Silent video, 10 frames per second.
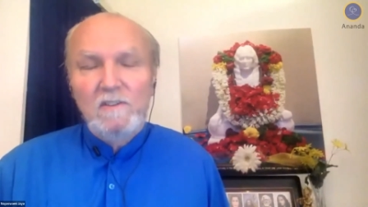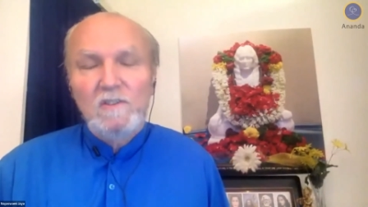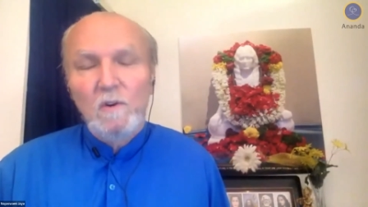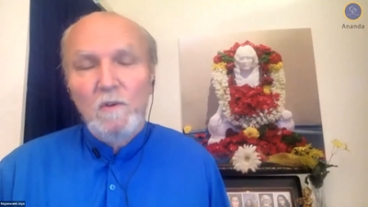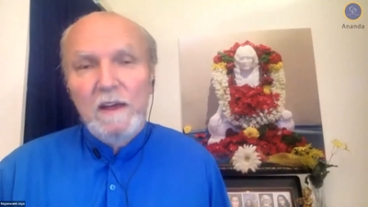
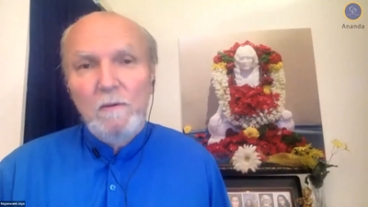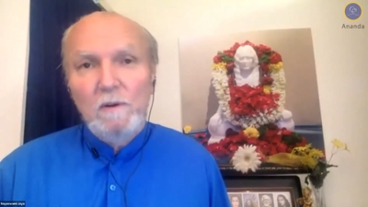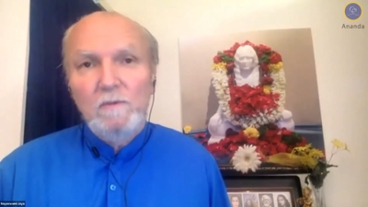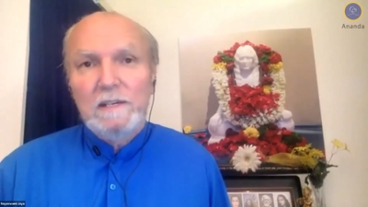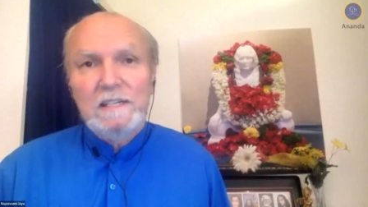so that
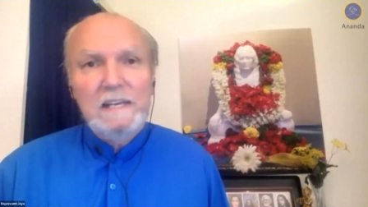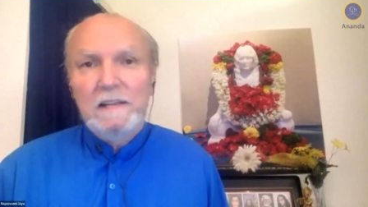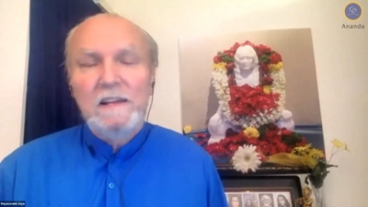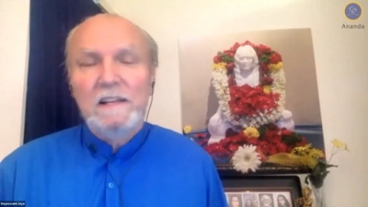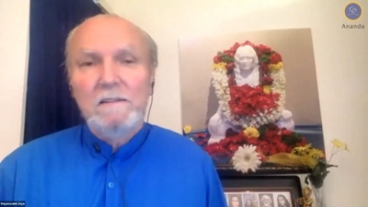when we
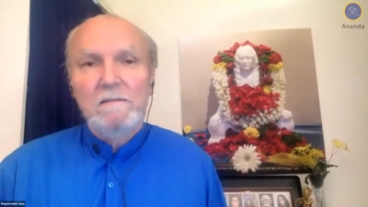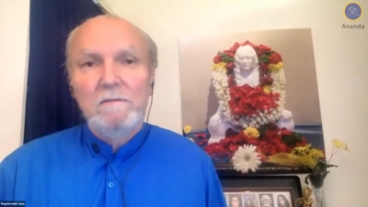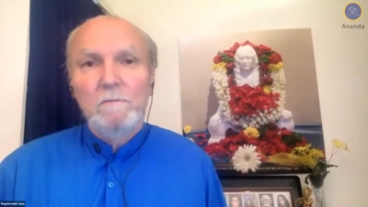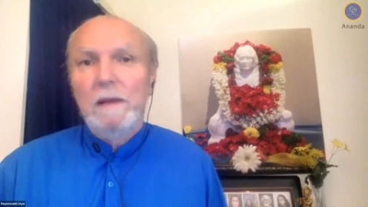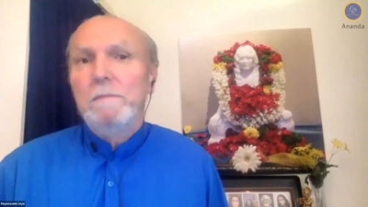see that
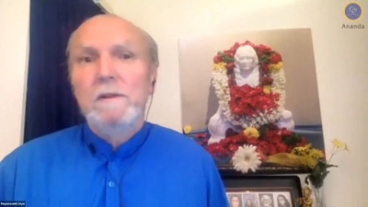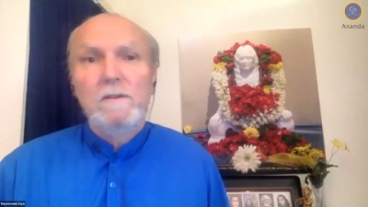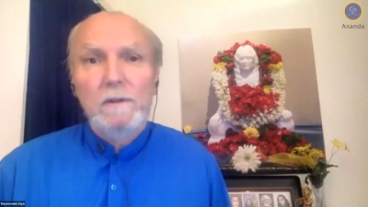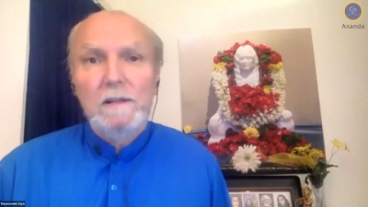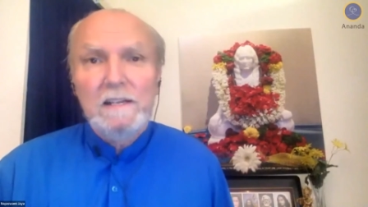maybe
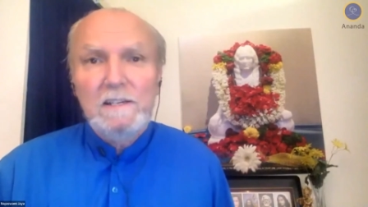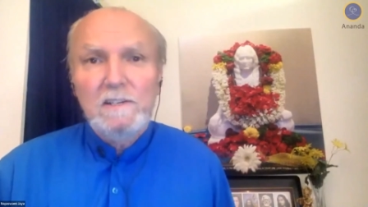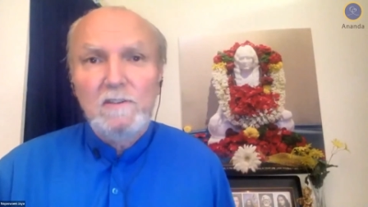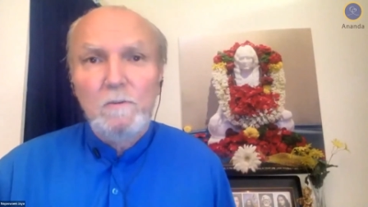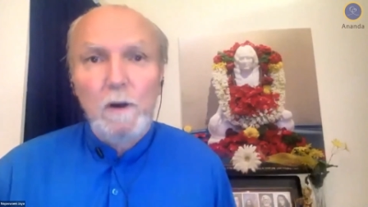there really is
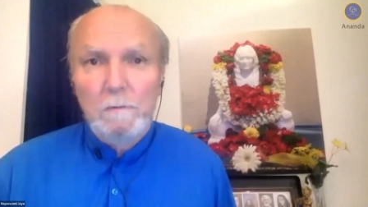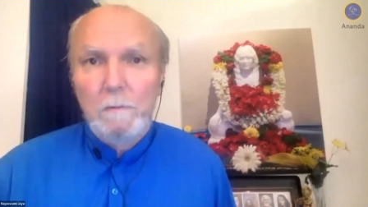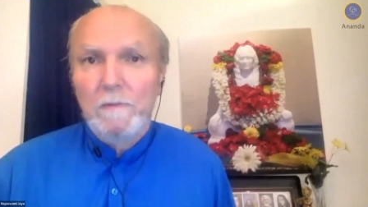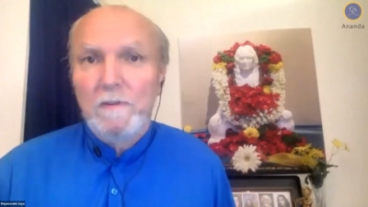no problem,